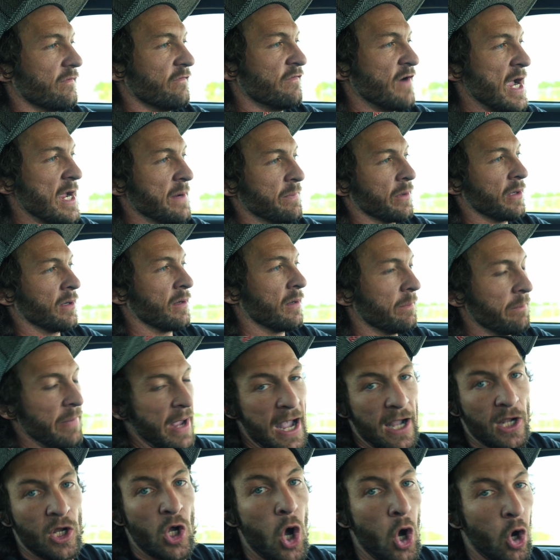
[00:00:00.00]
Viper
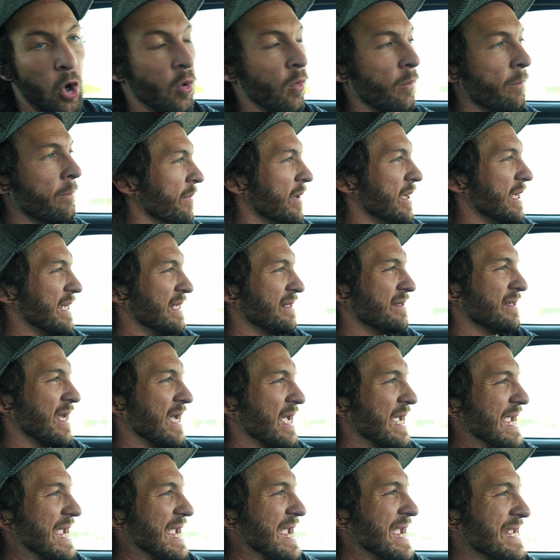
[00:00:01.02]
back home. It's
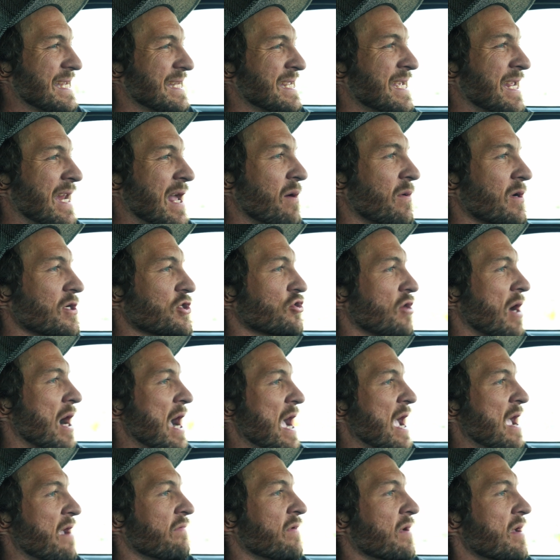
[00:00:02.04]
an 18-hour
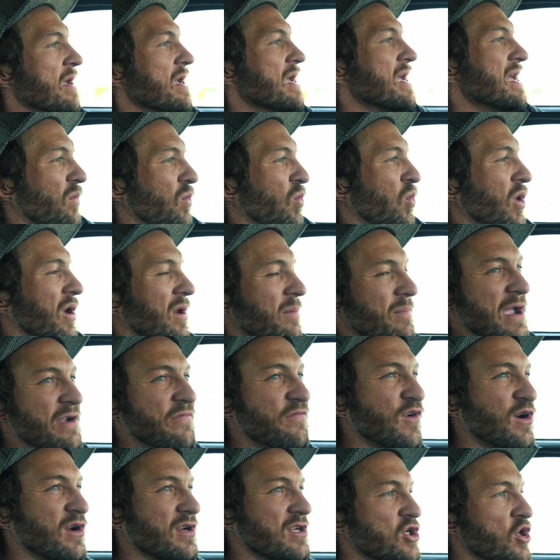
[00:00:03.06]
drive. One of my
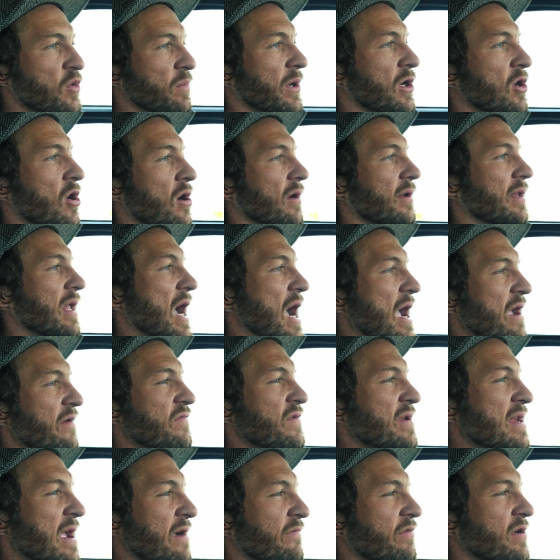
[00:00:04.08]
first supercars. I've
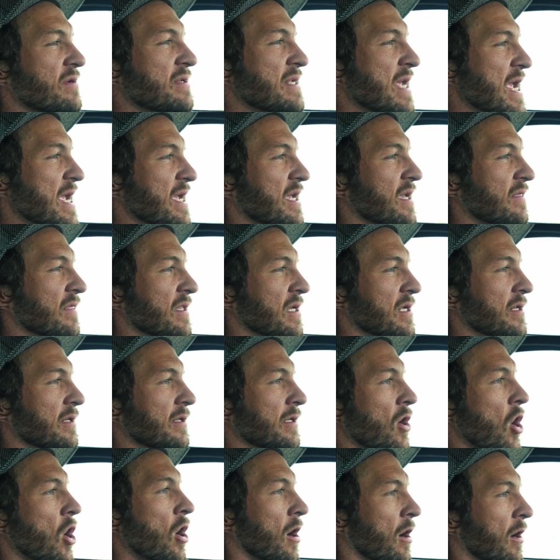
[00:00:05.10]
never taken these
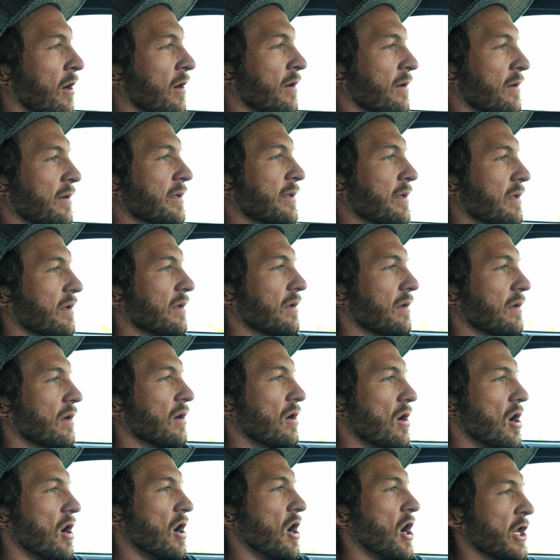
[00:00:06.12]
cars
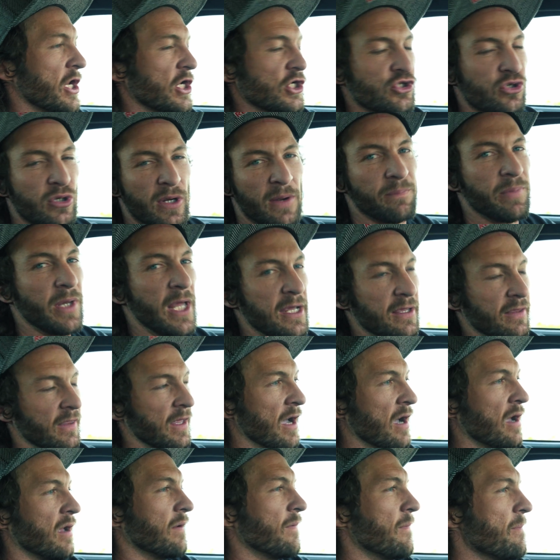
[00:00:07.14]
on a trip like
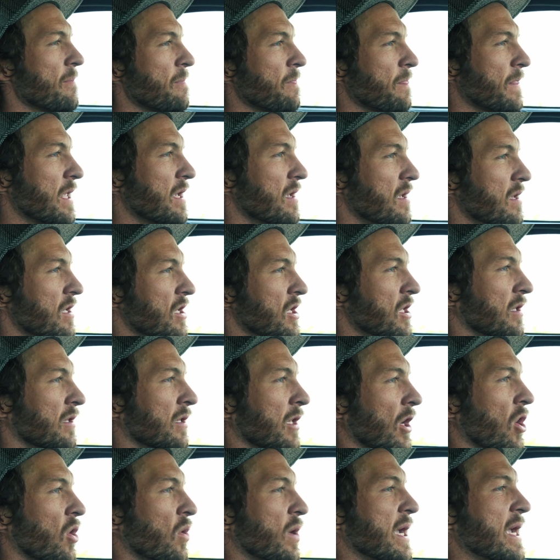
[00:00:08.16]
that.
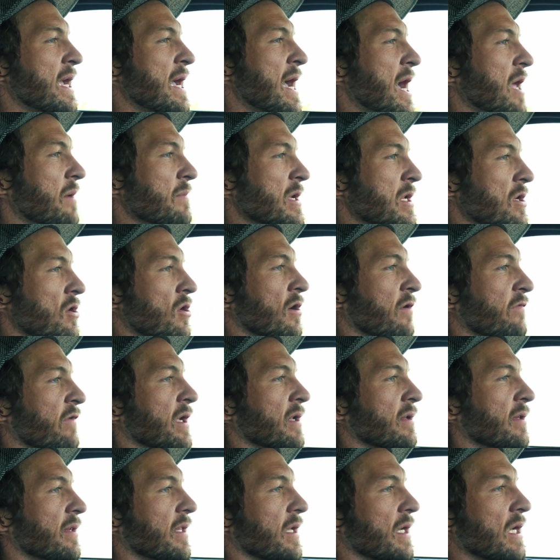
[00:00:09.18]
So it had me
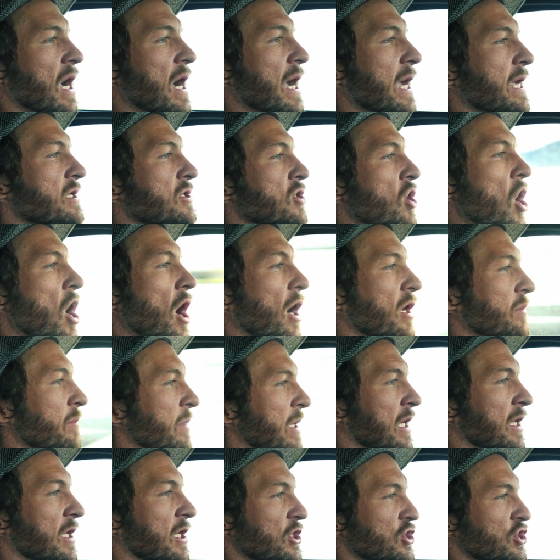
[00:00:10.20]
nervous. The guy talked
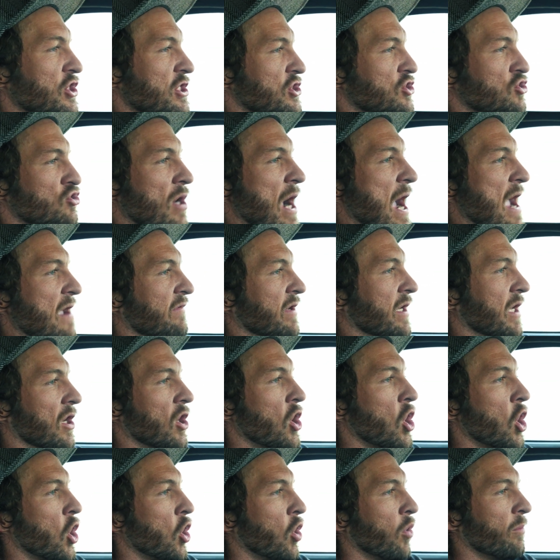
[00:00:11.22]
me into just driving it
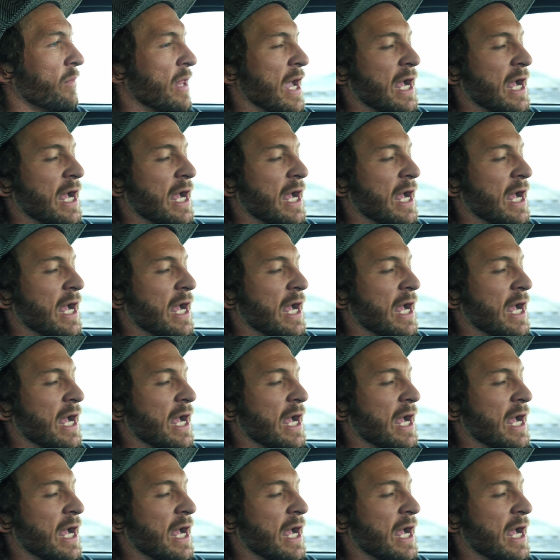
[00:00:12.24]
home.